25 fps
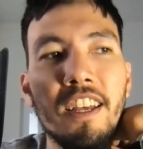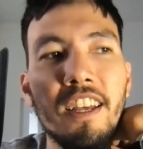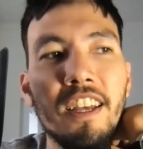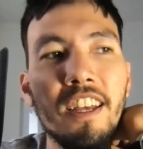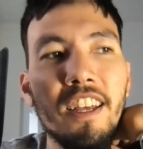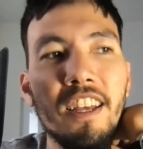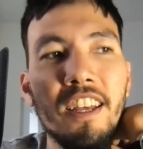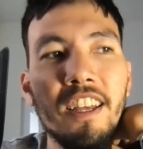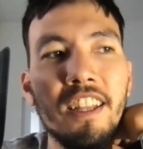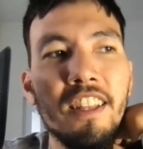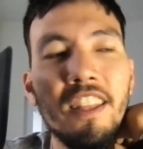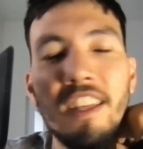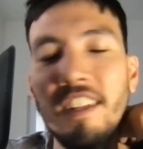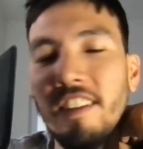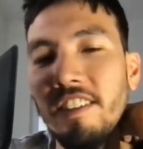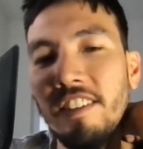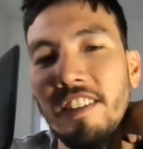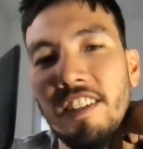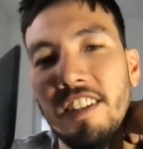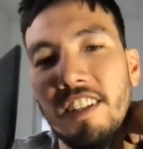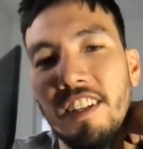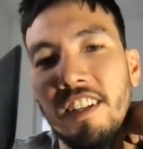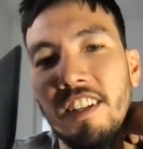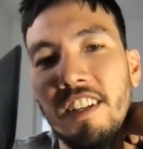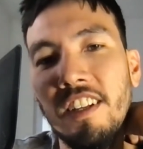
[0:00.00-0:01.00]
And that's
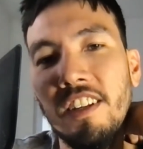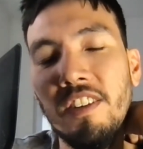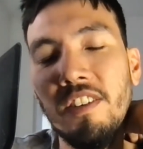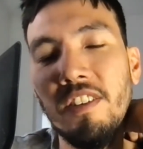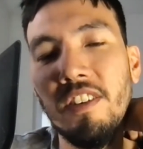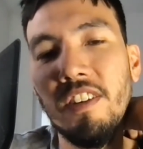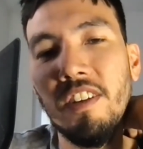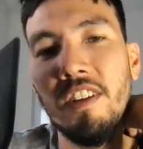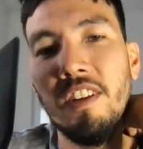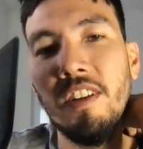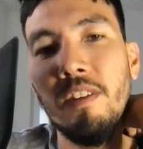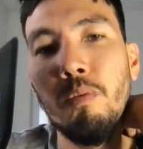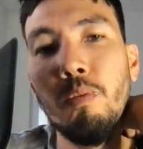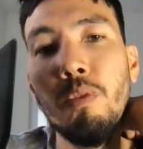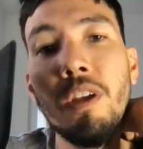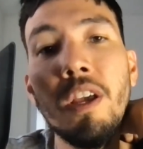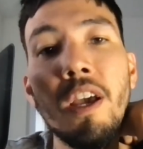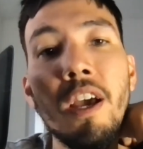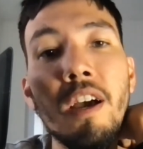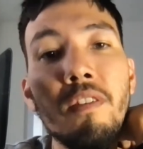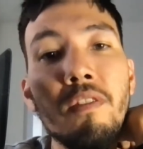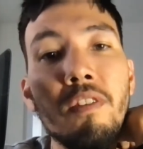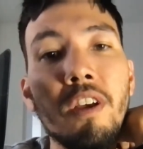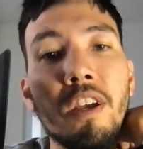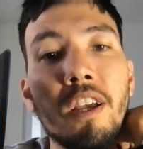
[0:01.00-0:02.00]
it. And then we
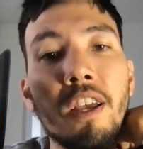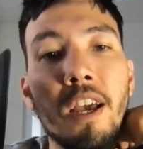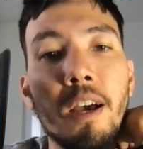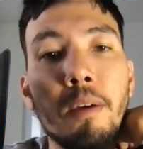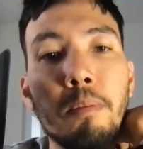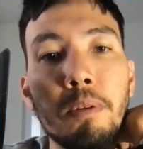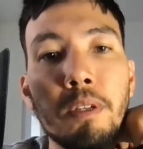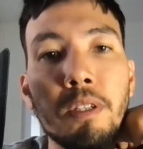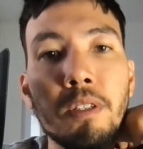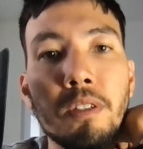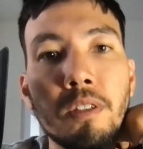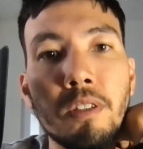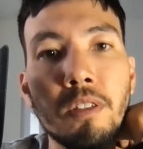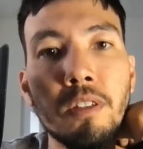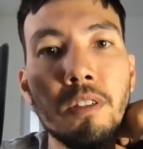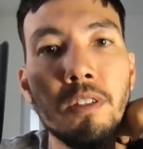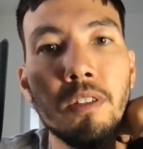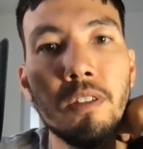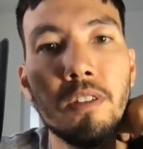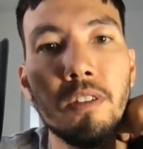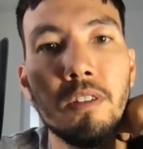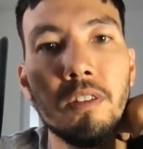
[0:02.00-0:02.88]
have that capital.